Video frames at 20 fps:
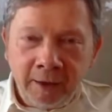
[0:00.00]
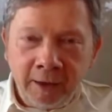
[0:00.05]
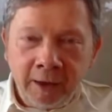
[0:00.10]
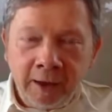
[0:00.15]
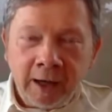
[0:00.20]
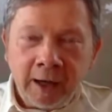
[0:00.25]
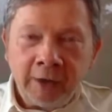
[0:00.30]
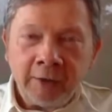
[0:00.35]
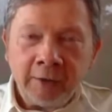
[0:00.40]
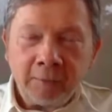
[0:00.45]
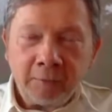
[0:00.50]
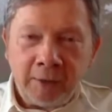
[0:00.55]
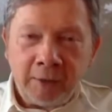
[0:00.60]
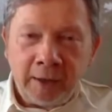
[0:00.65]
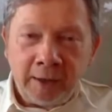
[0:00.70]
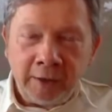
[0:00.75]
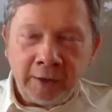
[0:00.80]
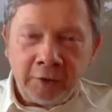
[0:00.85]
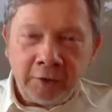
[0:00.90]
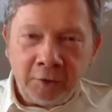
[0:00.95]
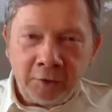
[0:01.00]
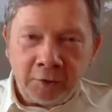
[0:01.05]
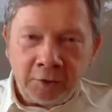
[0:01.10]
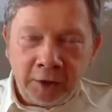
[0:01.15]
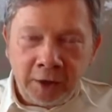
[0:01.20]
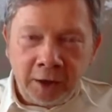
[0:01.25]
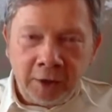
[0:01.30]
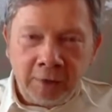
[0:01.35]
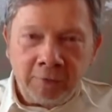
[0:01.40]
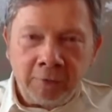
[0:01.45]
as far as your
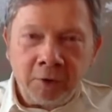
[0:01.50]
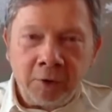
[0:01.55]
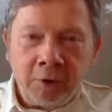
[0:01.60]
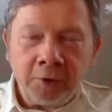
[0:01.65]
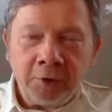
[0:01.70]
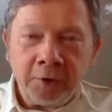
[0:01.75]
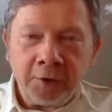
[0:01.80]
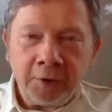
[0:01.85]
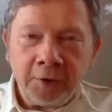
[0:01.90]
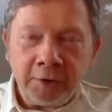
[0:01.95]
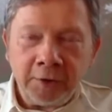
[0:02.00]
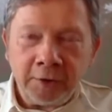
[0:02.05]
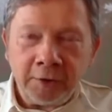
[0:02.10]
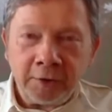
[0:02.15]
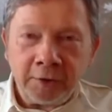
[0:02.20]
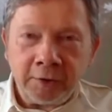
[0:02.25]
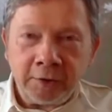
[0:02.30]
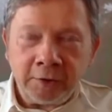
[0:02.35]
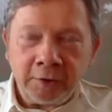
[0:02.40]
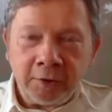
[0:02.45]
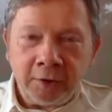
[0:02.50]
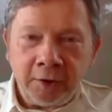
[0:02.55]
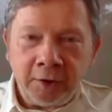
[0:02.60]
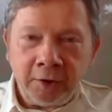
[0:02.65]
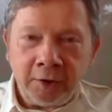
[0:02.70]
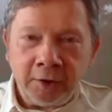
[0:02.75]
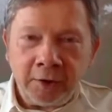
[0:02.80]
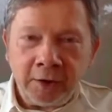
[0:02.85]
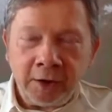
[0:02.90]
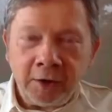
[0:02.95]
state of consciousness is
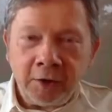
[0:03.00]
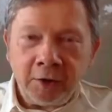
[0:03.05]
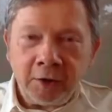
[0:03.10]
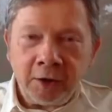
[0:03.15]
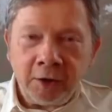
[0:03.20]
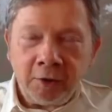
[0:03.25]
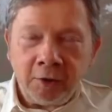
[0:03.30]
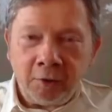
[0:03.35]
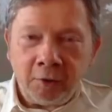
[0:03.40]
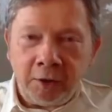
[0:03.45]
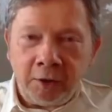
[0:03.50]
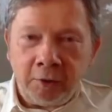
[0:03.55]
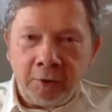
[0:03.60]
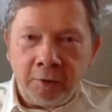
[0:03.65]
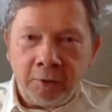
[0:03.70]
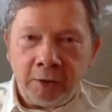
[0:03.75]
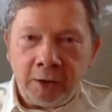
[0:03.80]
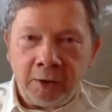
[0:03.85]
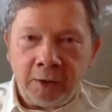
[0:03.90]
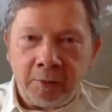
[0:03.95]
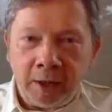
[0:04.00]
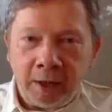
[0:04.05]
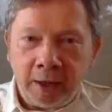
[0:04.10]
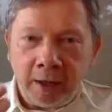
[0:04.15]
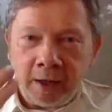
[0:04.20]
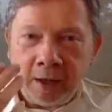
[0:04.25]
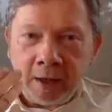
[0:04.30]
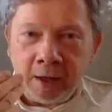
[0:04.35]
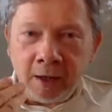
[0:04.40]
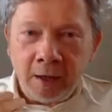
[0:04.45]
concerned. And you can only do that
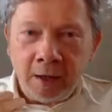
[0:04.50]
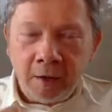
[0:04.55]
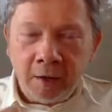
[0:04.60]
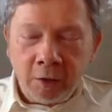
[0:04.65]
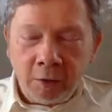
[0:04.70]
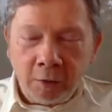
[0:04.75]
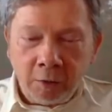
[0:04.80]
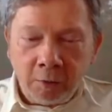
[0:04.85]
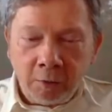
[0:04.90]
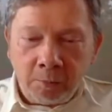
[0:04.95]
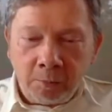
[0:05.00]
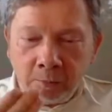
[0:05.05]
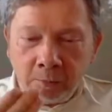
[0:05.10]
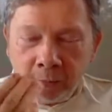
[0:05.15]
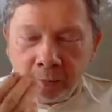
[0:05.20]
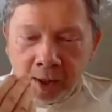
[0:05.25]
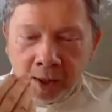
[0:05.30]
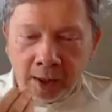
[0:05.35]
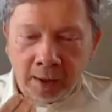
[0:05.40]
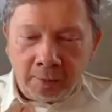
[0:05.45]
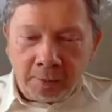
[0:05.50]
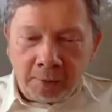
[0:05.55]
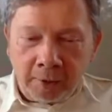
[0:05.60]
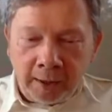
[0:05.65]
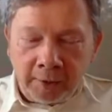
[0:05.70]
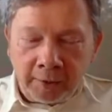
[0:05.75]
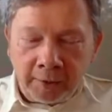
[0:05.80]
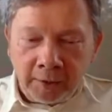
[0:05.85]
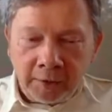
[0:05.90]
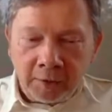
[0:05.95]
by being
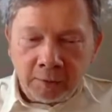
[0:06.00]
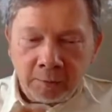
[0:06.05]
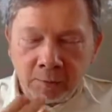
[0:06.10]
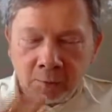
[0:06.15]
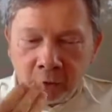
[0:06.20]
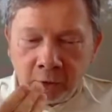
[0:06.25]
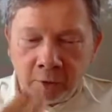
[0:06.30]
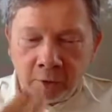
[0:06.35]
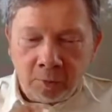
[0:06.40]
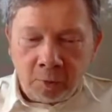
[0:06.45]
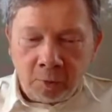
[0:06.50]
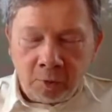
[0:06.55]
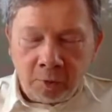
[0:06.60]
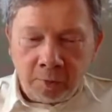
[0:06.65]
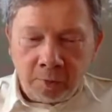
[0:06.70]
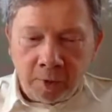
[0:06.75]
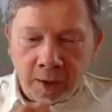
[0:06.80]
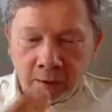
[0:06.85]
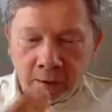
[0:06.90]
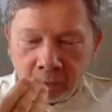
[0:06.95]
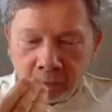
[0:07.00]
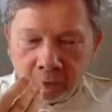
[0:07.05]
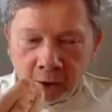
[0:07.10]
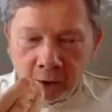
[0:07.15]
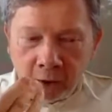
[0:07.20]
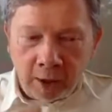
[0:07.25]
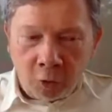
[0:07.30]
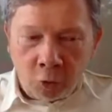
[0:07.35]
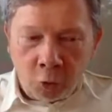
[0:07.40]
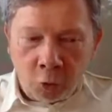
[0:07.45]
present more and more,
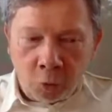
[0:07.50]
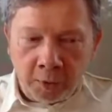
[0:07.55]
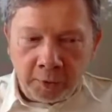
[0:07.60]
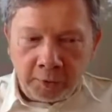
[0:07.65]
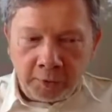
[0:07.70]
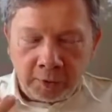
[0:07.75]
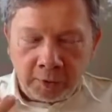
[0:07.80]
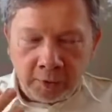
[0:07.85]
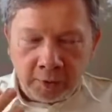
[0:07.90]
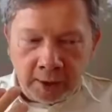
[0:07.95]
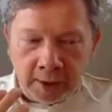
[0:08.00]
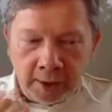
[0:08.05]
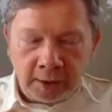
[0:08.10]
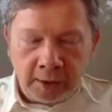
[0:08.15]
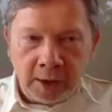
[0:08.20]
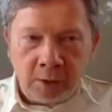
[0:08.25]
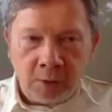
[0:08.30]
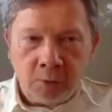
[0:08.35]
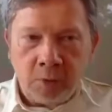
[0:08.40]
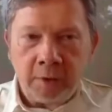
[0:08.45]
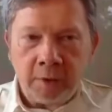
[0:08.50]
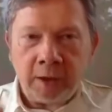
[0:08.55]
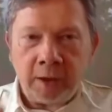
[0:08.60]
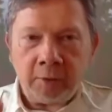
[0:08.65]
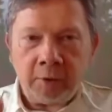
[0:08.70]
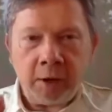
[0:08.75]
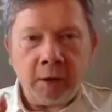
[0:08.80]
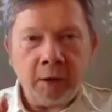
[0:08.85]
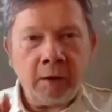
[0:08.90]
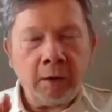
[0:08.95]
always connecting with that
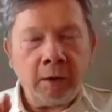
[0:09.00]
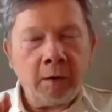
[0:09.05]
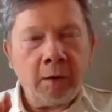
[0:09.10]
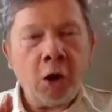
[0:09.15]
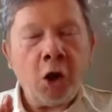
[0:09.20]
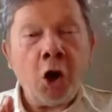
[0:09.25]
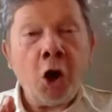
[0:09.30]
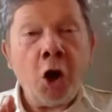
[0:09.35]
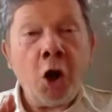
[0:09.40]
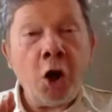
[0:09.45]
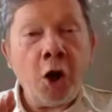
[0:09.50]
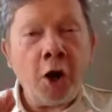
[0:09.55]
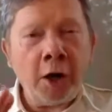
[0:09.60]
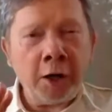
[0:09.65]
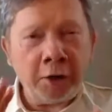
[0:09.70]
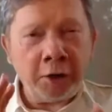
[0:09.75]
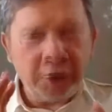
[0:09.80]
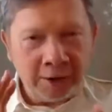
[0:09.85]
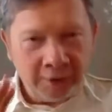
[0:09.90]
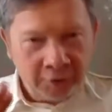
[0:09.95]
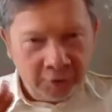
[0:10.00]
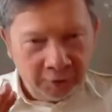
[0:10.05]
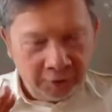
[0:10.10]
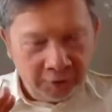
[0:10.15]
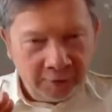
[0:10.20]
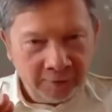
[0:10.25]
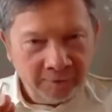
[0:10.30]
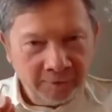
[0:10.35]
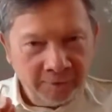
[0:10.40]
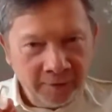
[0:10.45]

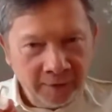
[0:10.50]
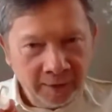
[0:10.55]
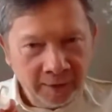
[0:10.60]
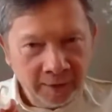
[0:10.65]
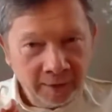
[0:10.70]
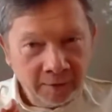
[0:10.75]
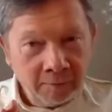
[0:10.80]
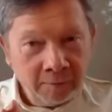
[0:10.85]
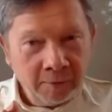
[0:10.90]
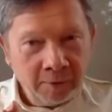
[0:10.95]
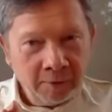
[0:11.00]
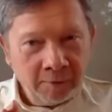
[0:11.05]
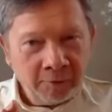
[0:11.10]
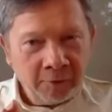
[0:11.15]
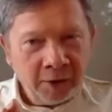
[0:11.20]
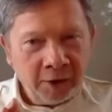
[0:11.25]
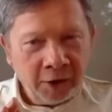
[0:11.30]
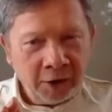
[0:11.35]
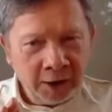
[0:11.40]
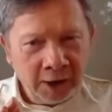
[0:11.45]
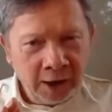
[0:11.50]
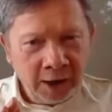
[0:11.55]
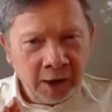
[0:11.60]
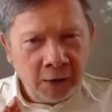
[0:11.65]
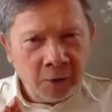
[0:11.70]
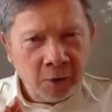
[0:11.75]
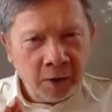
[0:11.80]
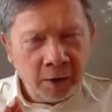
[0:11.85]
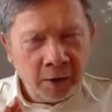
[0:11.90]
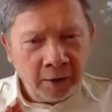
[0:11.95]
alertness, a very key
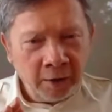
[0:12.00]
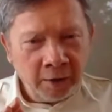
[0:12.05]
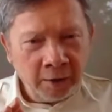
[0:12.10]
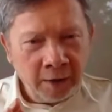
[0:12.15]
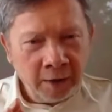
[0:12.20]
word.